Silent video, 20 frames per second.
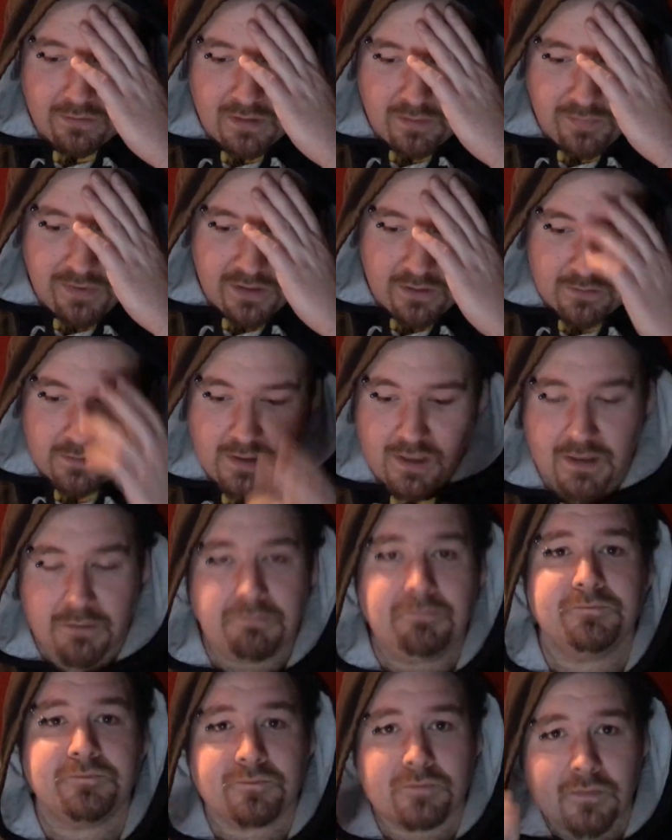turn the meter
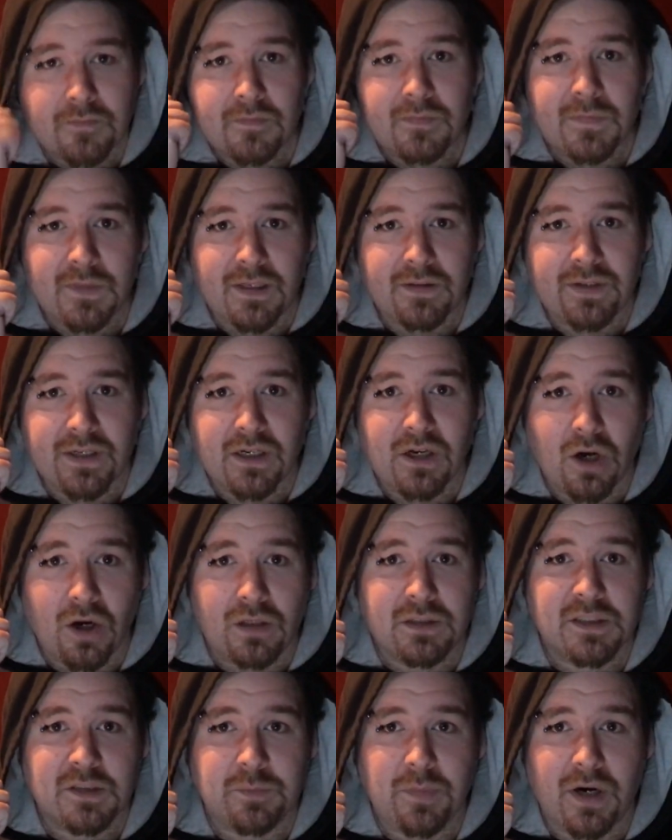on," then
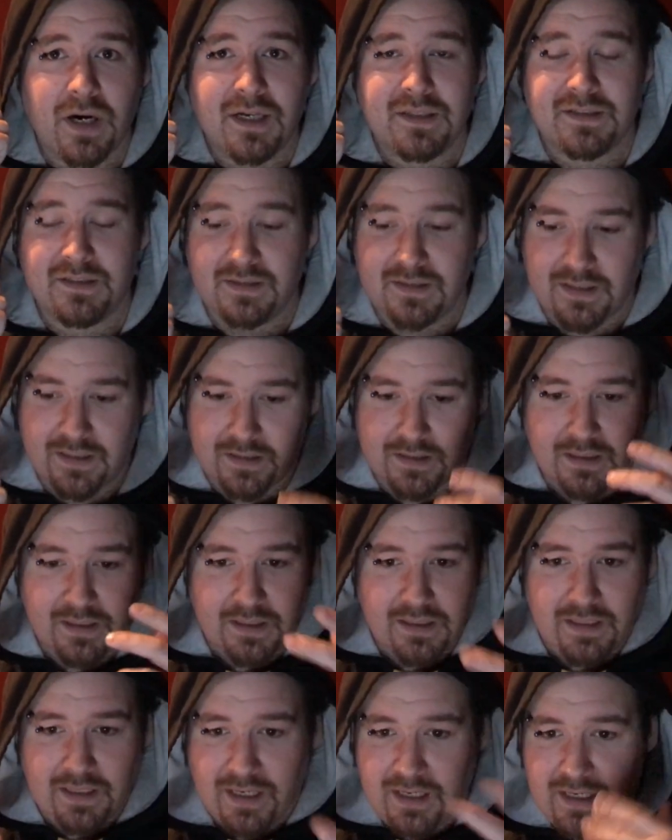called his boss and said,
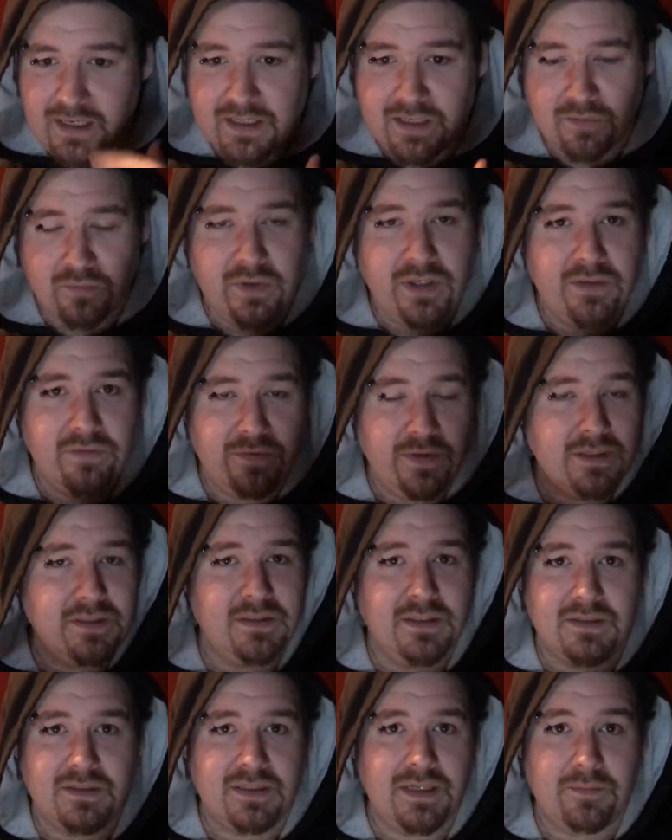"Hey, can we
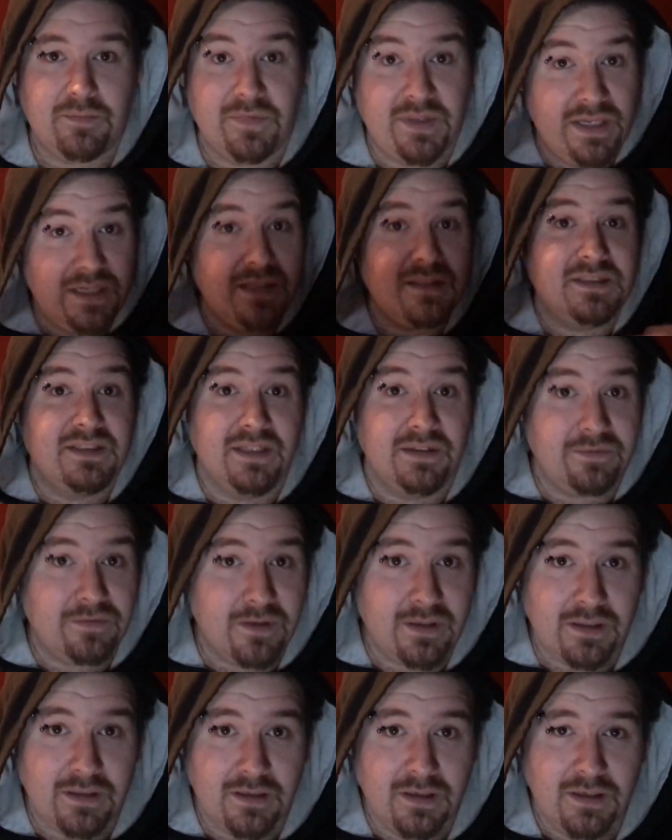fix this up?" then it's
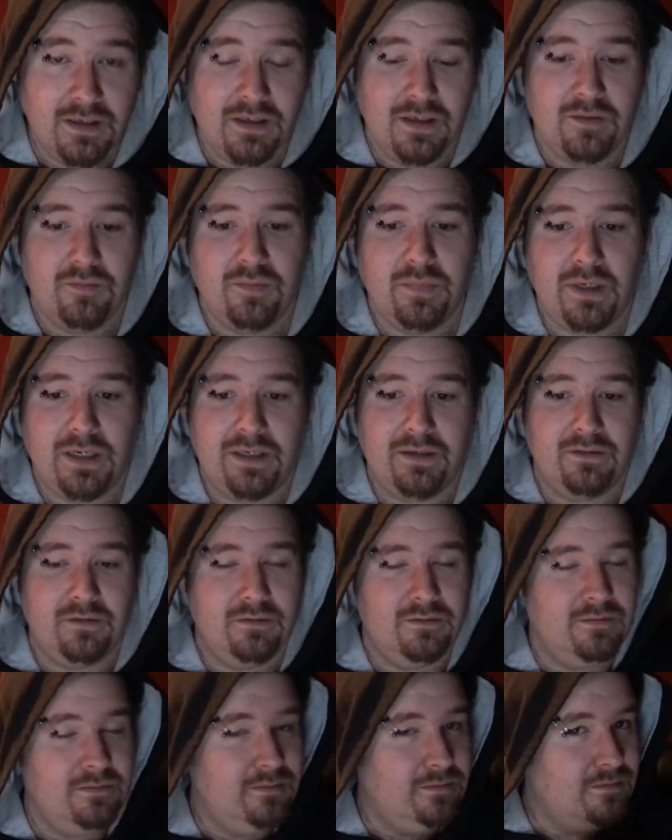different. But
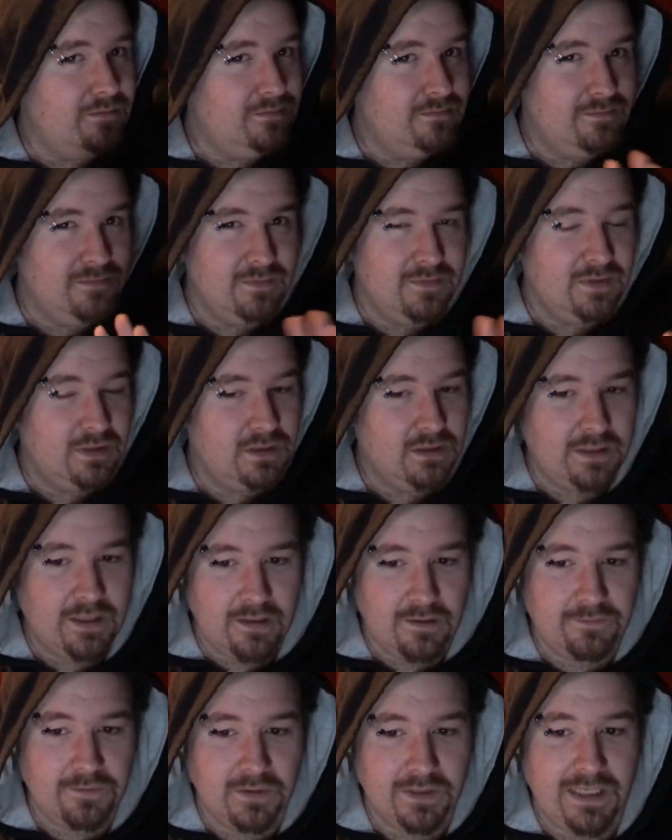
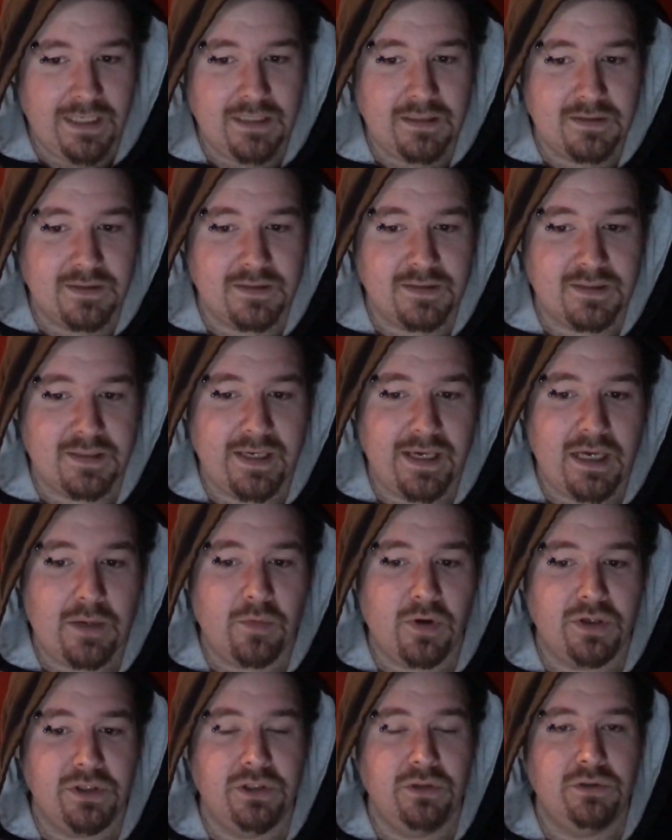careful, that is a
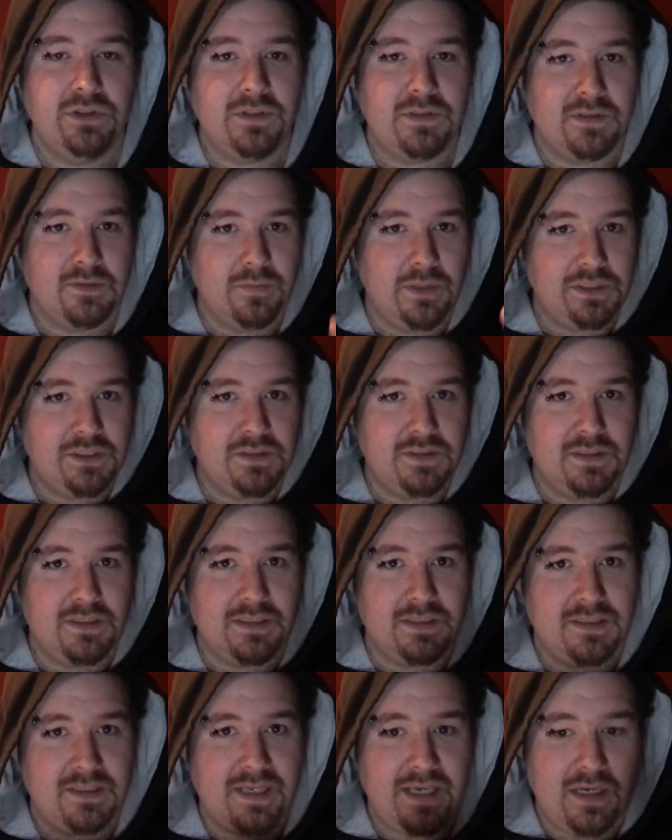scam on you just as much as
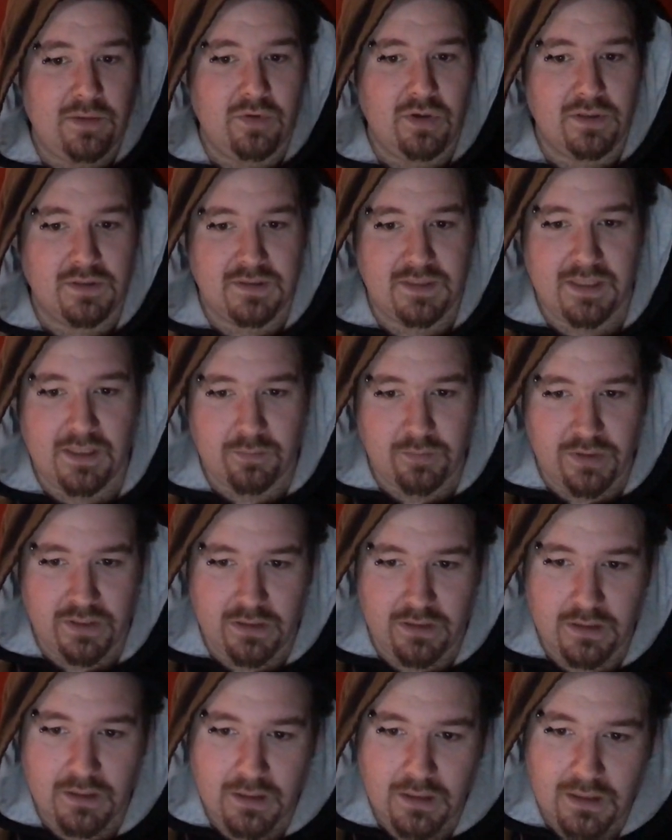it is a scam on his
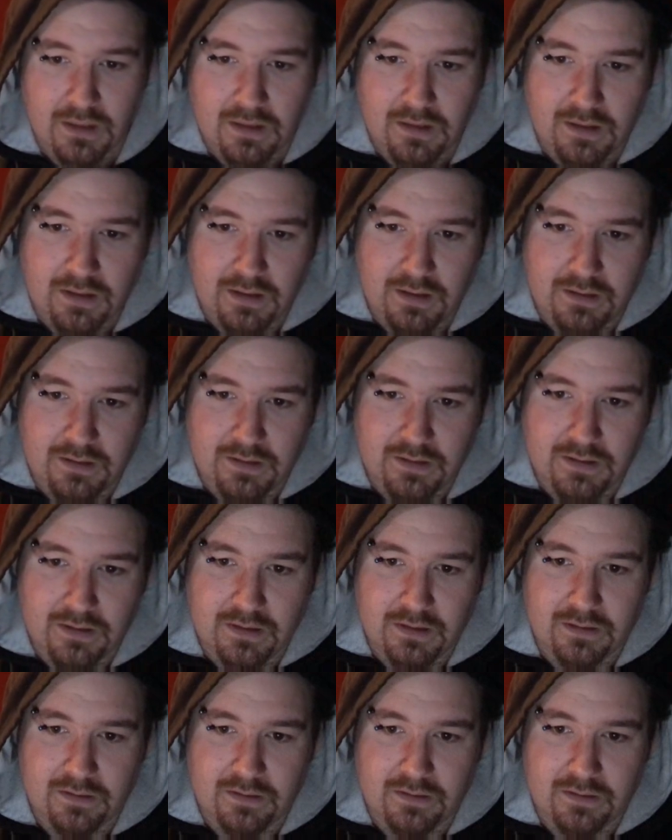company. And